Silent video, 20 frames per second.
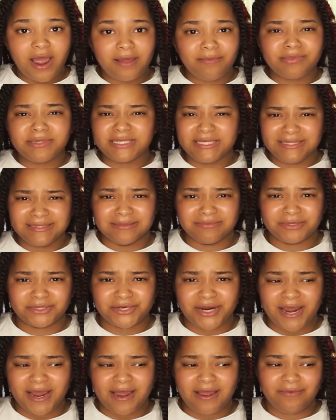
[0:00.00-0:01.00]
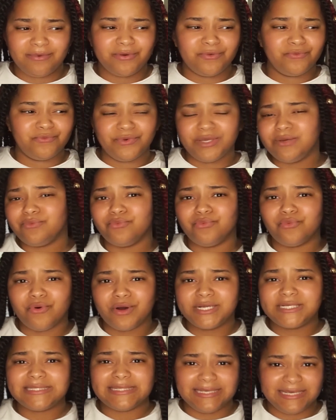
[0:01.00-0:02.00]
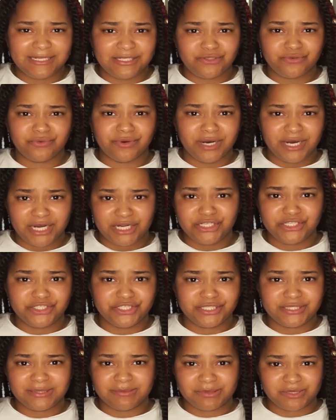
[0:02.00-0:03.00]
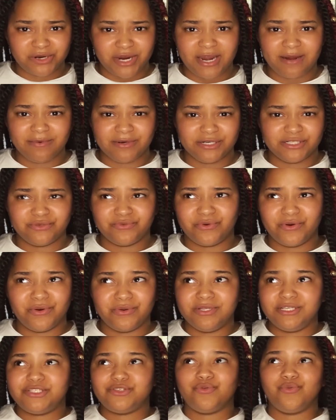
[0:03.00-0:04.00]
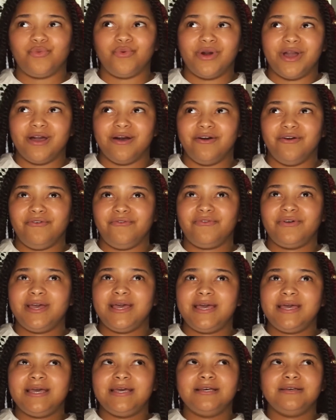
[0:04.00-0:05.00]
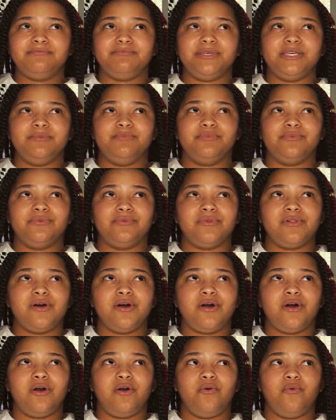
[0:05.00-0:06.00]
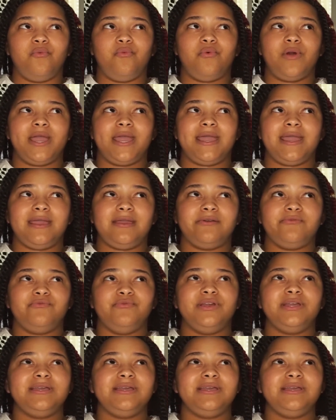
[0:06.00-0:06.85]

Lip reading: please subscribe. We want to get to 100 subscribers. We're only 12 people away.